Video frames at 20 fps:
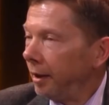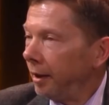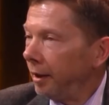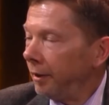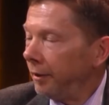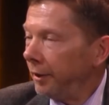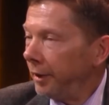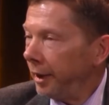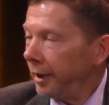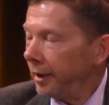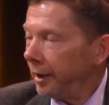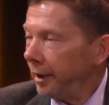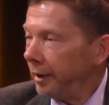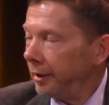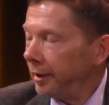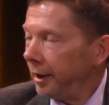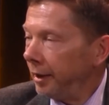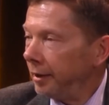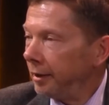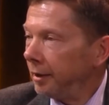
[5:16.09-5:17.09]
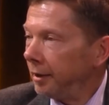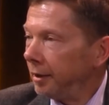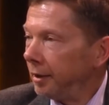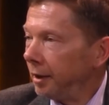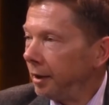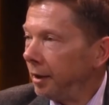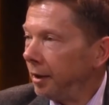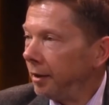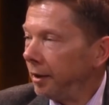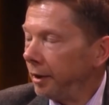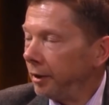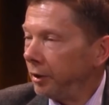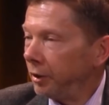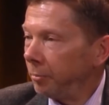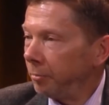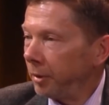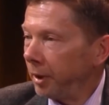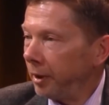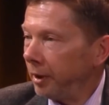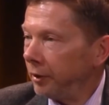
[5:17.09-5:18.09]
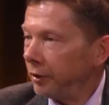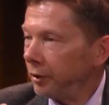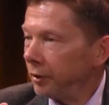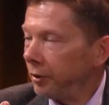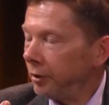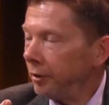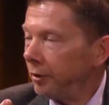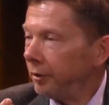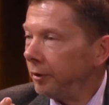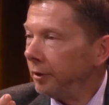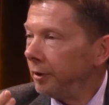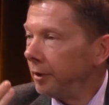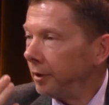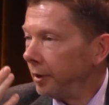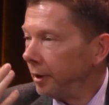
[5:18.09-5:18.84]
that identity that is based on